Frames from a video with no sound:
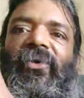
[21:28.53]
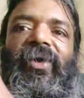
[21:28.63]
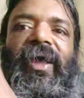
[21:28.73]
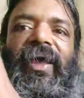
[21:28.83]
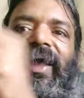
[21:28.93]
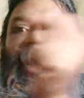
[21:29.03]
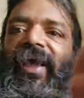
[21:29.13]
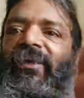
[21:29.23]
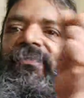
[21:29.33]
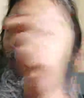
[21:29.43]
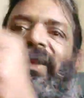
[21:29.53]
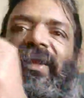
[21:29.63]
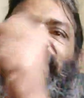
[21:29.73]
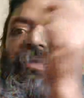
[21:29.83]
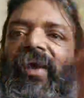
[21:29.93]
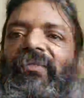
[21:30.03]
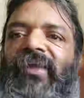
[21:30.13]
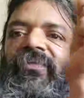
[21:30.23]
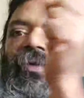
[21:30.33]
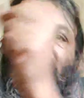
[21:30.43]
Okay, a d phi. If
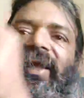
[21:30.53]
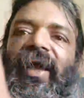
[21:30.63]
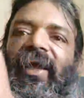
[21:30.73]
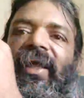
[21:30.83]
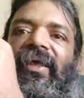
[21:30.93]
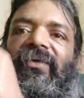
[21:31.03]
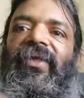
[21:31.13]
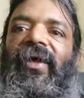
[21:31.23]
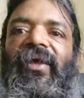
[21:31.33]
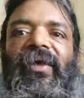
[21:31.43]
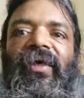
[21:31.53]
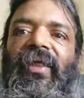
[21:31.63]
this phi angle is there,